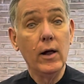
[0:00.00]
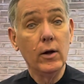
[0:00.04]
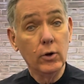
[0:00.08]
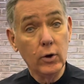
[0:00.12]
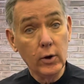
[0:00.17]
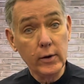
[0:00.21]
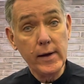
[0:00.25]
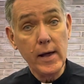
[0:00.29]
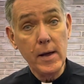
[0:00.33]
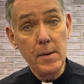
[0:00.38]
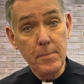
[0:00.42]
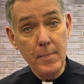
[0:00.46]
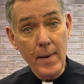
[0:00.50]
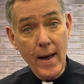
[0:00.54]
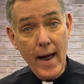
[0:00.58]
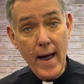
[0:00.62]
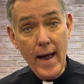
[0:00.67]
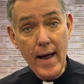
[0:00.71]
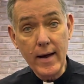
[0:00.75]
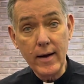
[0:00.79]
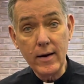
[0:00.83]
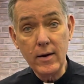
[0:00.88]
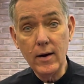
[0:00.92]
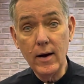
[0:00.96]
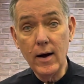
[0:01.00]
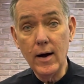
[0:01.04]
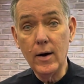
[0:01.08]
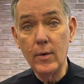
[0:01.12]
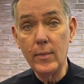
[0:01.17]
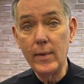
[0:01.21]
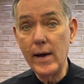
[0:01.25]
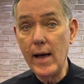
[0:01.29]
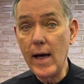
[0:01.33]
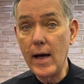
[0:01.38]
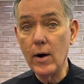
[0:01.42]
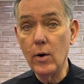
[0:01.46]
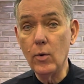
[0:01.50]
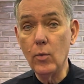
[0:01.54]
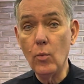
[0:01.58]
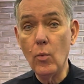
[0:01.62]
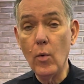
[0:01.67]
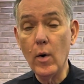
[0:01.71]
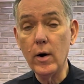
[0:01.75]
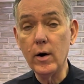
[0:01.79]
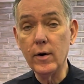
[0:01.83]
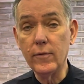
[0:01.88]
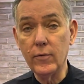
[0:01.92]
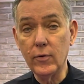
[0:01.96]
Looking back, we had a
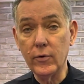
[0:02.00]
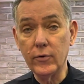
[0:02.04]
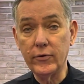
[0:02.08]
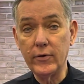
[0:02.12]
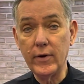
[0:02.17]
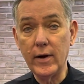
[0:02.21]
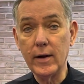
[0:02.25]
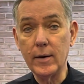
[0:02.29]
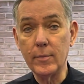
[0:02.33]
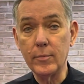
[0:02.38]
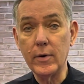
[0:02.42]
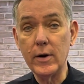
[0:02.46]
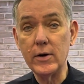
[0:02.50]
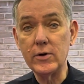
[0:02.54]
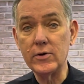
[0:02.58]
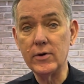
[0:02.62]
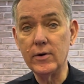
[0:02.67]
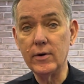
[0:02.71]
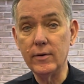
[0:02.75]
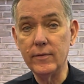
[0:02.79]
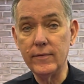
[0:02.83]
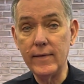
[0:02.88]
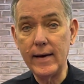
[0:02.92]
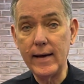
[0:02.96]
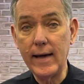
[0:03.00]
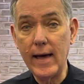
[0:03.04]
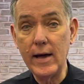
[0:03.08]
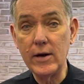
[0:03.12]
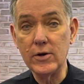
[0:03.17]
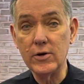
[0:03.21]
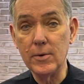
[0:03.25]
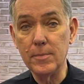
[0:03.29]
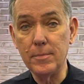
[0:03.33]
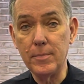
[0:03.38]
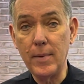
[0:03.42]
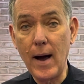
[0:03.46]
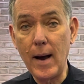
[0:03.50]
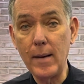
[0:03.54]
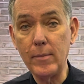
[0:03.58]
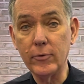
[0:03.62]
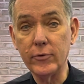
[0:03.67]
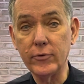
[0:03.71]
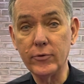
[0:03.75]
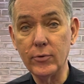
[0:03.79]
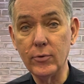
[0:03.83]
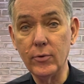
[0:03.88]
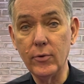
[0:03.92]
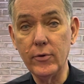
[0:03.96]
wonderful celebration of Vacation Bible
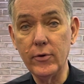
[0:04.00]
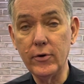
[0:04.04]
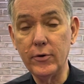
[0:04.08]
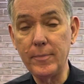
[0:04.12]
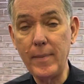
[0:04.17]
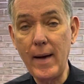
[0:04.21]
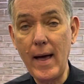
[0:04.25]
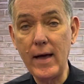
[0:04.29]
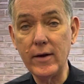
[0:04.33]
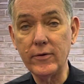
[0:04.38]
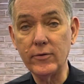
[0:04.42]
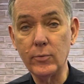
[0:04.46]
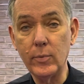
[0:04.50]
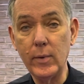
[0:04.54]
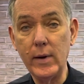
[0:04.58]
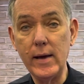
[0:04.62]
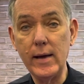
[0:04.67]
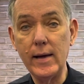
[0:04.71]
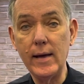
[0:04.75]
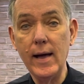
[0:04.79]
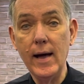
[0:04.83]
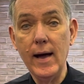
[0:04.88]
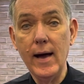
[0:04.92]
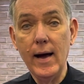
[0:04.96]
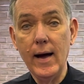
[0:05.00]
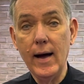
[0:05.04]
School this past week.